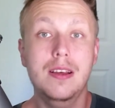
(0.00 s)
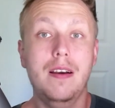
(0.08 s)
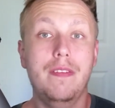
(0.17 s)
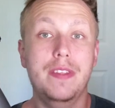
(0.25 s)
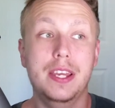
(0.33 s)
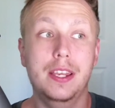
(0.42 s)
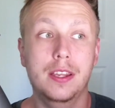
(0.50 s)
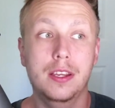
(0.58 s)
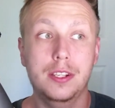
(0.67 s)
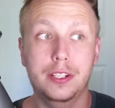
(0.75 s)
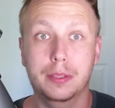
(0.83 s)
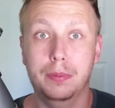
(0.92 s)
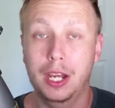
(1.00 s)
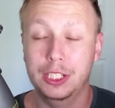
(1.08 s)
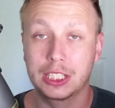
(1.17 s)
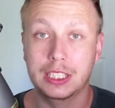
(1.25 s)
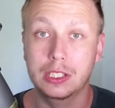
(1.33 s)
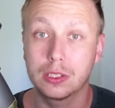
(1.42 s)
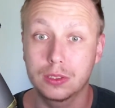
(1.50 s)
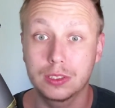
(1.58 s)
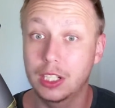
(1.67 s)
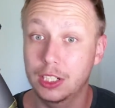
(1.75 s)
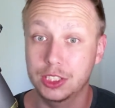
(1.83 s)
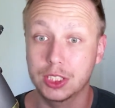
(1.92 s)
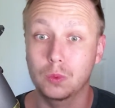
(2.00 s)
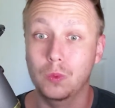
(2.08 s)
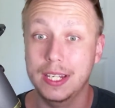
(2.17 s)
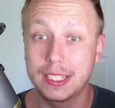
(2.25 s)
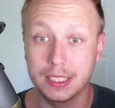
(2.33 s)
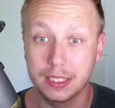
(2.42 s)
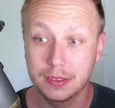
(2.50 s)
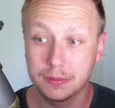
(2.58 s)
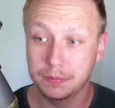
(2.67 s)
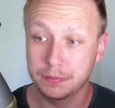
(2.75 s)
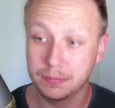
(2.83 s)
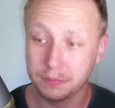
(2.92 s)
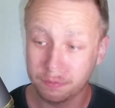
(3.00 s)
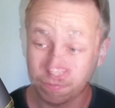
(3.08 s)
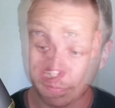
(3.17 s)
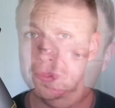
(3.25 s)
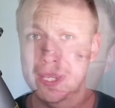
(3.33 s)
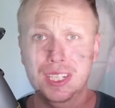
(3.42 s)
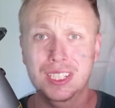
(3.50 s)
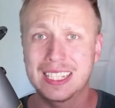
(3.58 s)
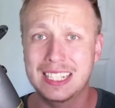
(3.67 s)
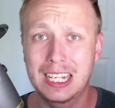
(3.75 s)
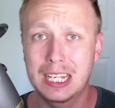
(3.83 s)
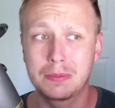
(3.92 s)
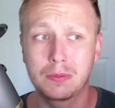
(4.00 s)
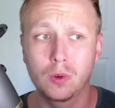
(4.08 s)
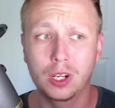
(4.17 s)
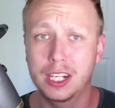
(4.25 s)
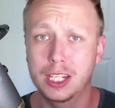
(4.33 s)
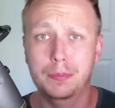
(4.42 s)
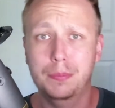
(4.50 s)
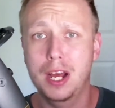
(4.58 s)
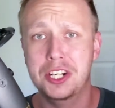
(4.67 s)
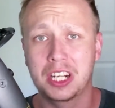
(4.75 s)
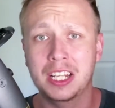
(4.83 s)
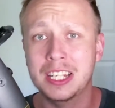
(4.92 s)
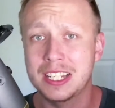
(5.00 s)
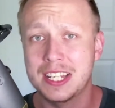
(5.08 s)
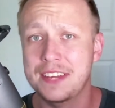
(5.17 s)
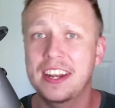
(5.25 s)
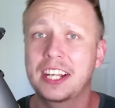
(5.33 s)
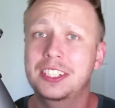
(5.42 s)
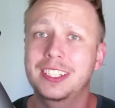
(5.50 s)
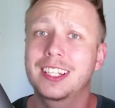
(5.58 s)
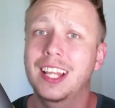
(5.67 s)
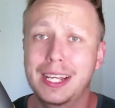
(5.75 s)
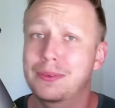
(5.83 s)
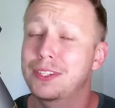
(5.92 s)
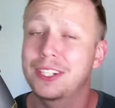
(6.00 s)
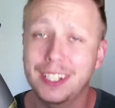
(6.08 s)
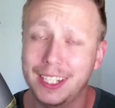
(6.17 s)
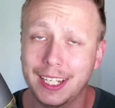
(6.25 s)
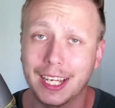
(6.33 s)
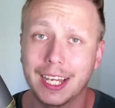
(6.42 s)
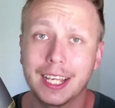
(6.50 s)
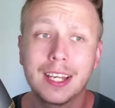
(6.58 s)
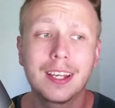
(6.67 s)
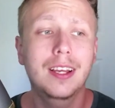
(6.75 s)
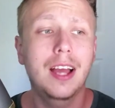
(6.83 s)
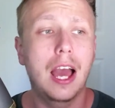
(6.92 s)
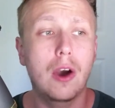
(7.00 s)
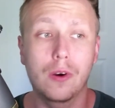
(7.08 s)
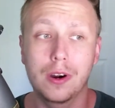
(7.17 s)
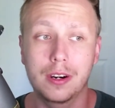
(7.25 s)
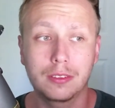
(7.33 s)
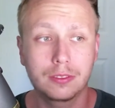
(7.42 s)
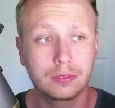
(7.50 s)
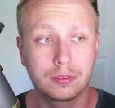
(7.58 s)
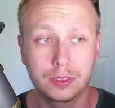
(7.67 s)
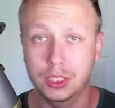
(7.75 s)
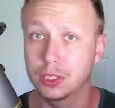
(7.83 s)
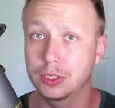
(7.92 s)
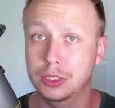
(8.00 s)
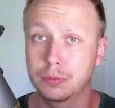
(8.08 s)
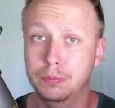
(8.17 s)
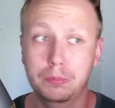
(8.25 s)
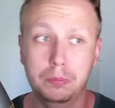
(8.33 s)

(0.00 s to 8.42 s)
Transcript: then your projects and goals are just wasted. And so you spend all that time working on a project that doesn't even actually align with your ikigai or, you know, you're